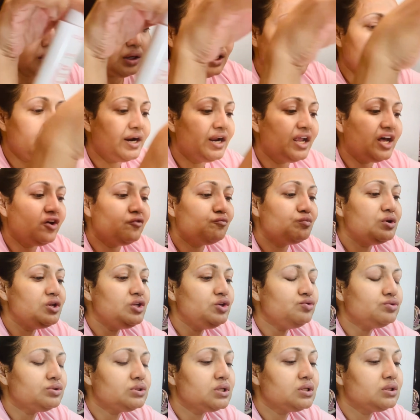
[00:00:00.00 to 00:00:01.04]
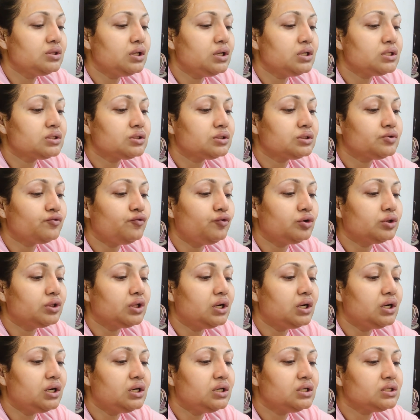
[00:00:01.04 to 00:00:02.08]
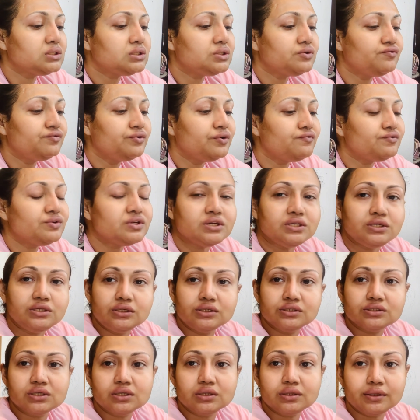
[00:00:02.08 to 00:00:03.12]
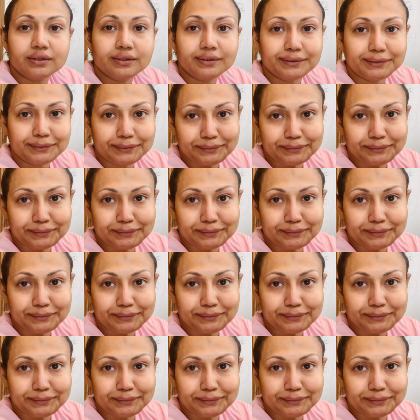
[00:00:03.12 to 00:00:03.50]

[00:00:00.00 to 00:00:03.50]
and I have been using this for the last 15 years, I think.